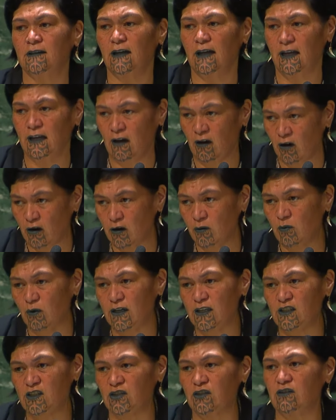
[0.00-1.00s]
At home,
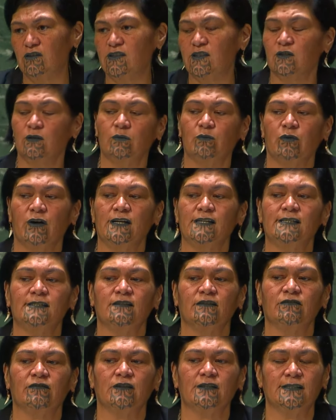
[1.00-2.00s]
we choose to embrace
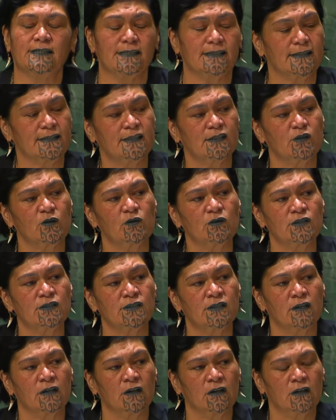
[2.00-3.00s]
difference as a
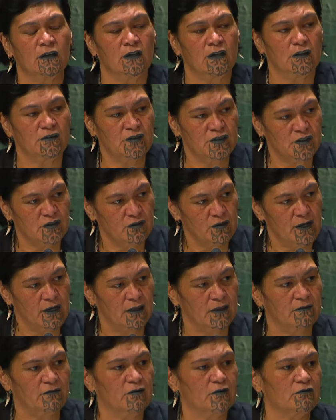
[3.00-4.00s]
source of
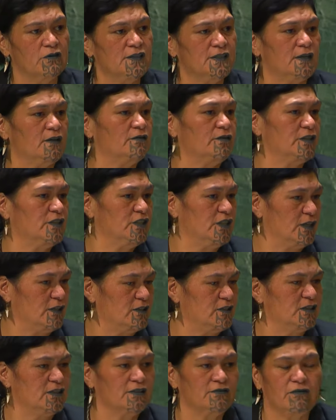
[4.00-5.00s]
strength for resolving
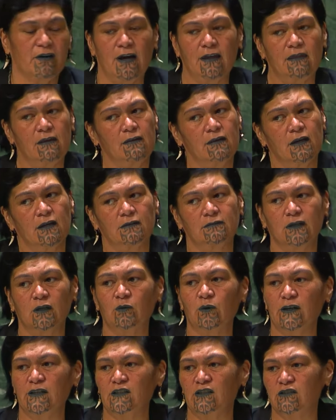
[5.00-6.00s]
challenges rather than a
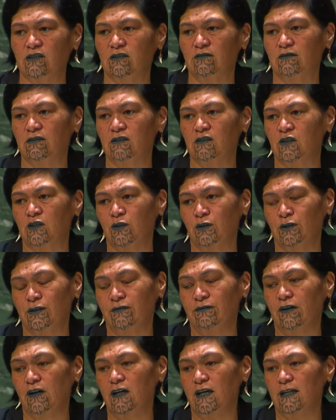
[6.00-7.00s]
wedge to, to
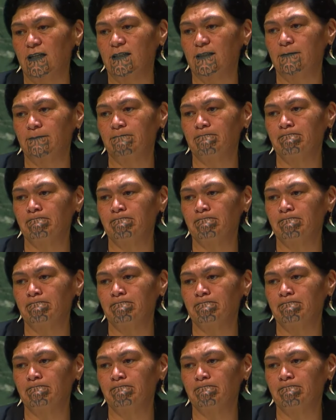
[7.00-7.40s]
divide.